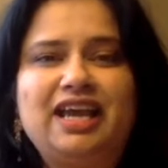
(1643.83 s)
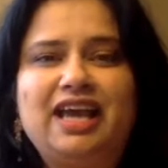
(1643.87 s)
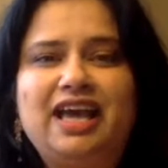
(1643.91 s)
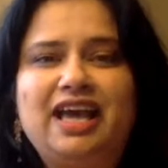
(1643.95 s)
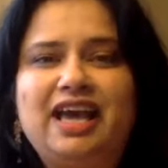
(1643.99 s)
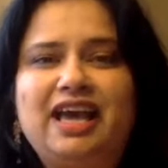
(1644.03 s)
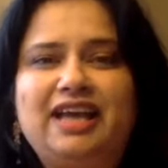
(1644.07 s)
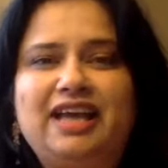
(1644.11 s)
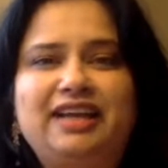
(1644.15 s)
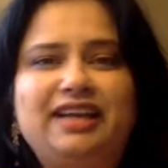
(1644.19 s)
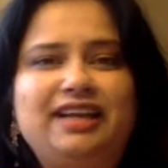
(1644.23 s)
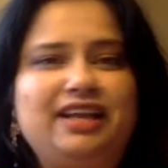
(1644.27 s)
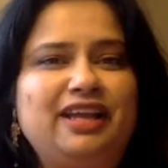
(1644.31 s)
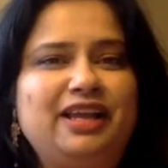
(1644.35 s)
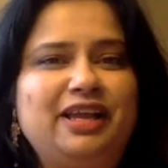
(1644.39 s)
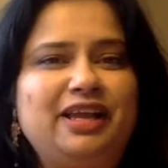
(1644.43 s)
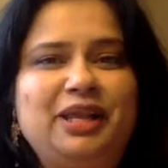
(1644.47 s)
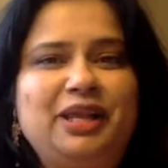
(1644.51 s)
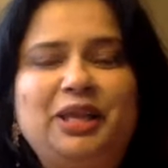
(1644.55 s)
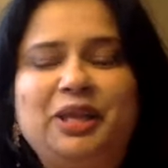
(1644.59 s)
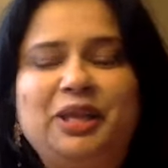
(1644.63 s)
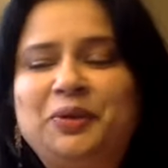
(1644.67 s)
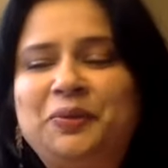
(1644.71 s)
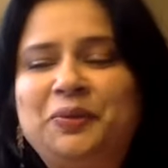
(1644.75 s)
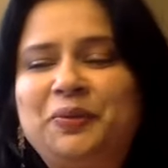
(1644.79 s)
And
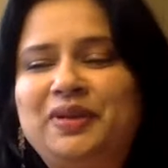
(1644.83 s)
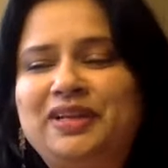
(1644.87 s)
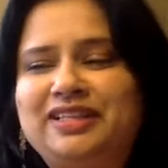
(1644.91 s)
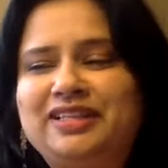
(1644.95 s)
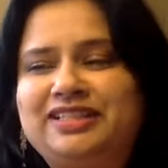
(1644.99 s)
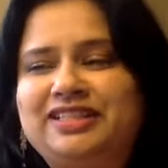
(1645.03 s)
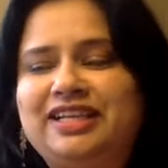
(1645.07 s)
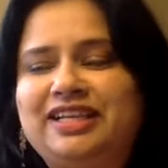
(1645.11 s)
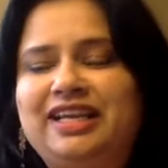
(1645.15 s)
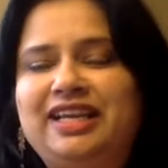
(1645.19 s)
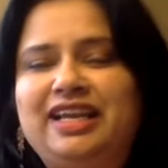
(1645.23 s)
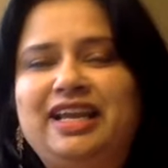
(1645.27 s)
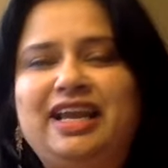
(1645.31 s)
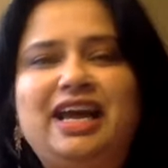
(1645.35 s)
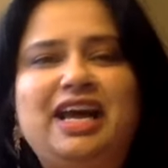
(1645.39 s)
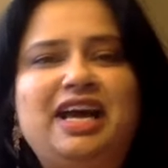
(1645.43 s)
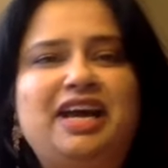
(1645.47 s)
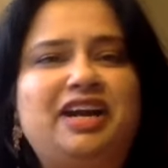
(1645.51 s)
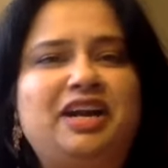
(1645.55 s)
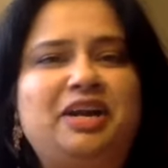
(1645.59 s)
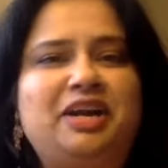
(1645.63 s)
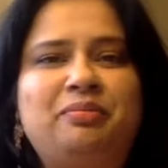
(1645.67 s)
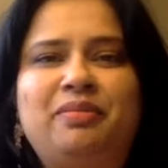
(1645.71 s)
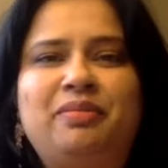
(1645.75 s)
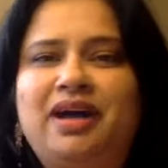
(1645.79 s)
you will see
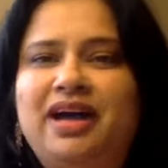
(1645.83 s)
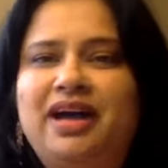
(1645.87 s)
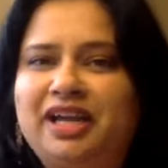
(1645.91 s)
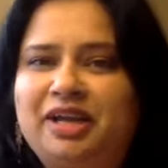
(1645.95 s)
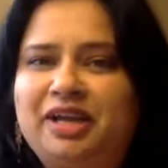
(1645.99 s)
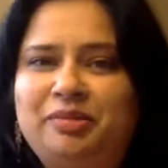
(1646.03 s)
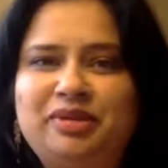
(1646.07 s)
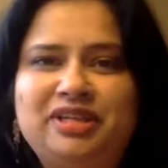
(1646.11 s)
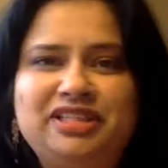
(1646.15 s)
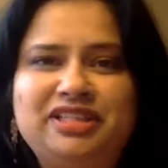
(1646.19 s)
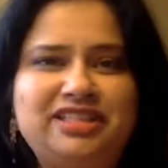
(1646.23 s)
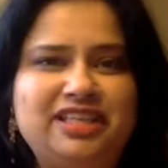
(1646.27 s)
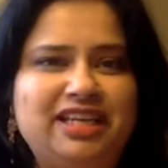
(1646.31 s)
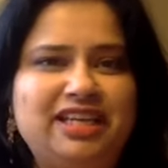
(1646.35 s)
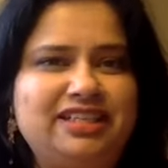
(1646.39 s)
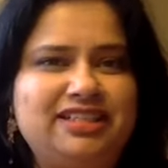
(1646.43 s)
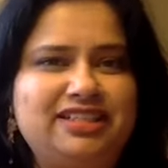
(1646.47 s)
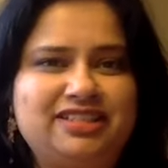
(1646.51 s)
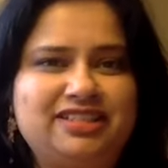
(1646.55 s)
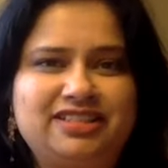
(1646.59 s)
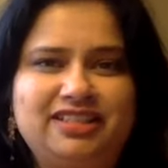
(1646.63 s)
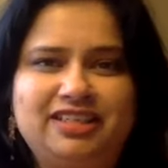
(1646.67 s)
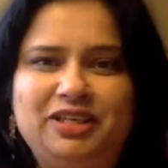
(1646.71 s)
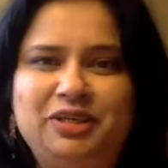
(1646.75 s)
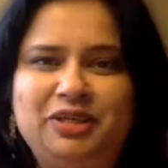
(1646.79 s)
remarkable
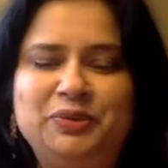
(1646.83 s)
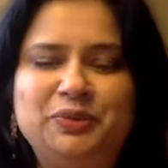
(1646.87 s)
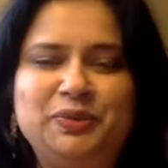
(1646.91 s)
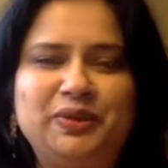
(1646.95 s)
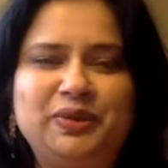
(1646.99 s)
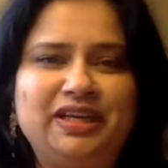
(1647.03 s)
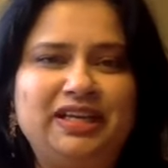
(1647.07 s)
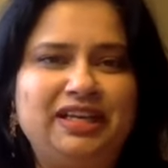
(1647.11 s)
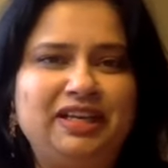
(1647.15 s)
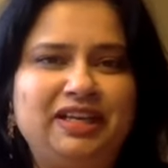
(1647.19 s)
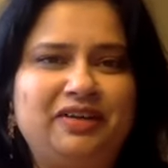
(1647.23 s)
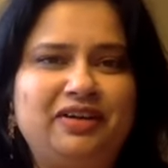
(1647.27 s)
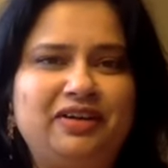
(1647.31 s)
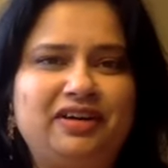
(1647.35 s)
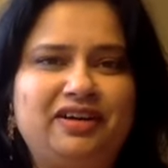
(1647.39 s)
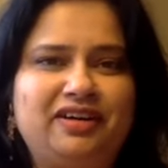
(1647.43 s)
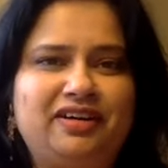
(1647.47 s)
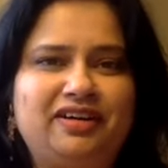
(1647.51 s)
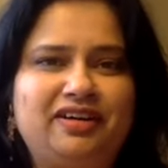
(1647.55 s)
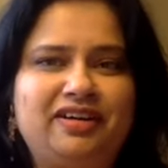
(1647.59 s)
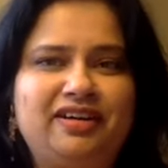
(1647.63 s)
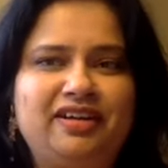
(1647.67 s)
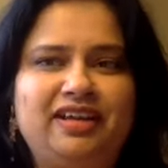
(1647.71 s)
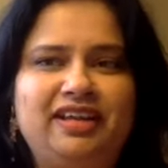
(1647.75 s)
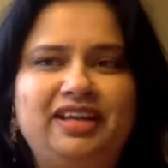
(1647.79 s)
changes in you and
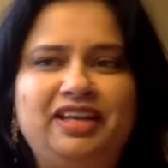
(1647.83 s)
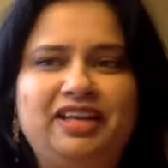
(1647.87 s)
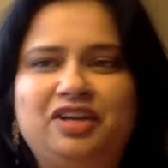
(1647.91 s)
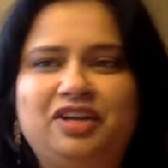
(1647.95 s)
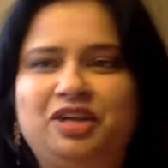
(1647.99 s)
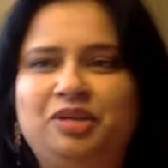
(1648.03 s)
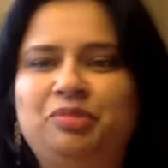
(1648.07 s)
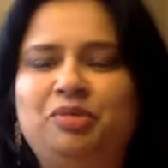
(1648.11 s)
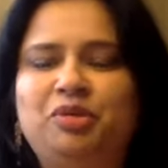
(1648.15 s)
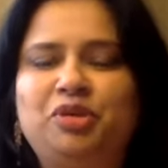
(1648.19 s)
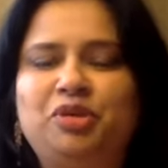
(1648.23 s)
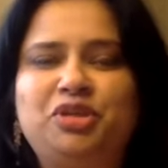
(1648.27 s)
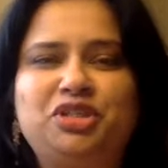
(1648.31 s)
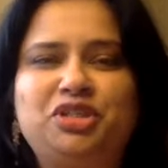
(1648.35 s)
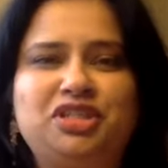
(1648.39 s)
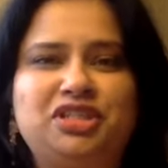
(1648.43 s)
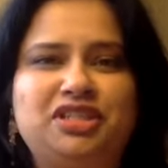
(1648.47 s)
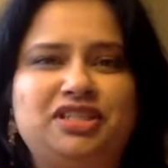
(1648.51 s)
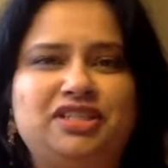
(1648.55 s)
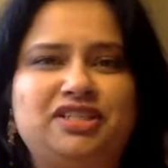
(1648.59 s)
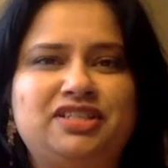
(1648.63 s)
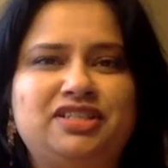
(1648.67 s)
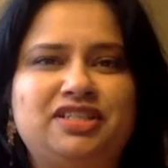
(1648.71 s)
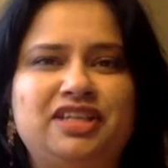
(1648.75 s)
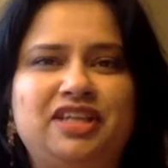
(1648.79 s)
in your
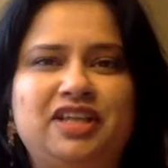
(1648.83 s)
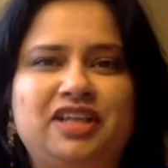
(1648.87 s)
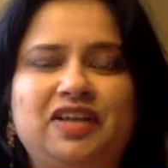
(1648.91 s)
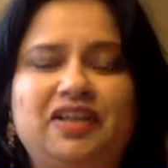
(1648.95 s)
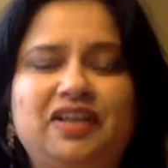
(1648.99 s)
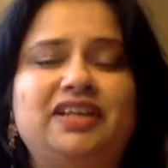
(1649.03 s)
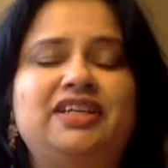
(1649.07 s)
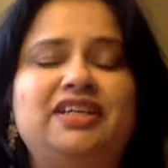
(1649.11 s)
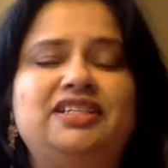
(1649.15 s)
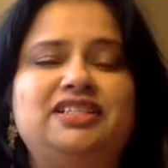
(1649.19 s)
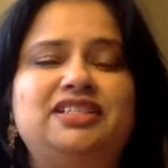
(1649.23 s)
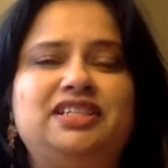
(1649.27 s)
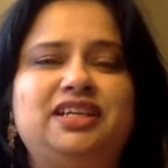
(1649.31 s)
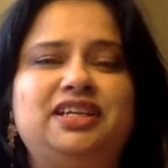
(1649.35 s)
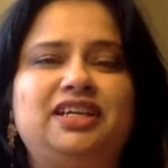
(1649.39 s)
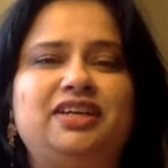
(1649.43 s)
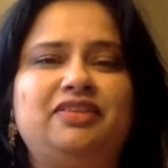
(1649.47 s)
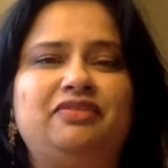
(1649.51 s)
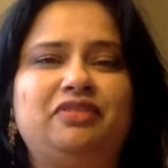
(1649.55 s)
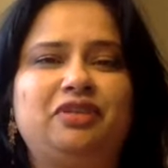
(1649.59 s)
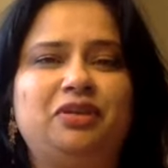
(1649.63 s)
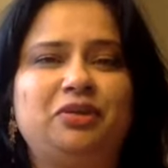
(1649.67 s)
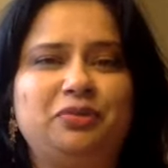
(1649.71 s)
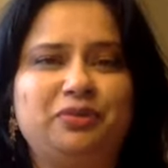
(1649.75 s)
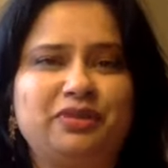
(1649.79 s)
emotions, in your energy,
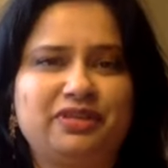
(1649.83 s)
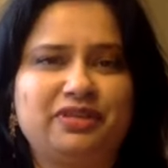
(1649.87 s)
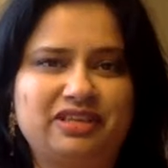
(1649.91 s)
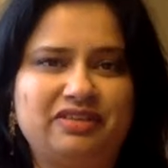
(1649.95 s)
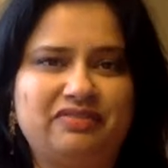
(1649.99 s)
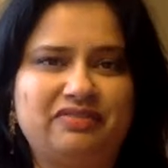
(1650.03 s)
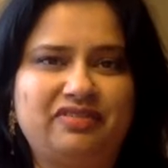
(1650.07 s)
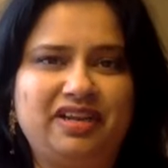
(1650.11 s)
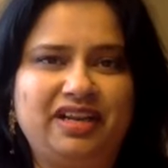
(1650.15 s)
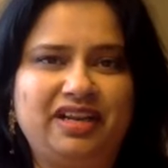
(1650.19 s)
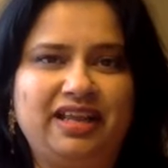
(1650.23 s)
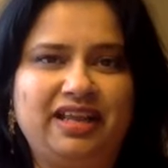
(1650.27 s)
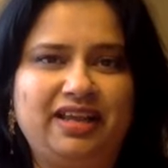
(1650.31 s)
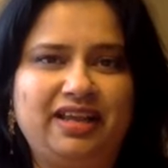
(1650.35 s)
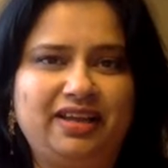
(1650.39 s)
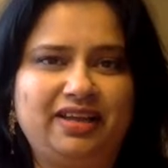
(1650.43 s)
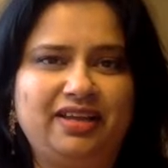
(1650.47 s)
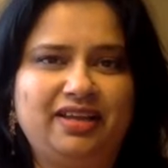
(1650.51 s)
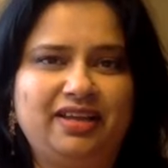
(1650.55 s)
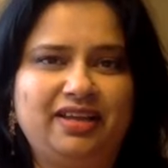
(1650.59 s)
if you do this every day.